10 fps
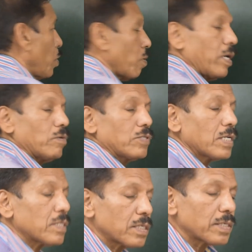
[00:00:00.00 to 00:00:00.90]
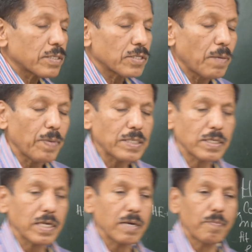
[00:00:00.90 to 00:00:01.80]
you cannot just simply
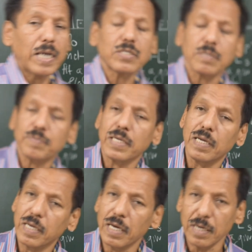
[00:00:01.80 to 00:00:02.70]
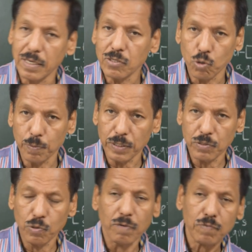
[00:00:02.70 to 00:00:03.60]
say my ship's healing error is so much.
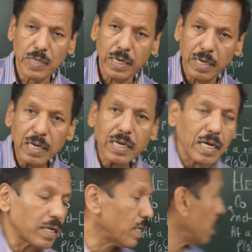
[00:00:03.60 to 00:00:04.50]
You have to say healing error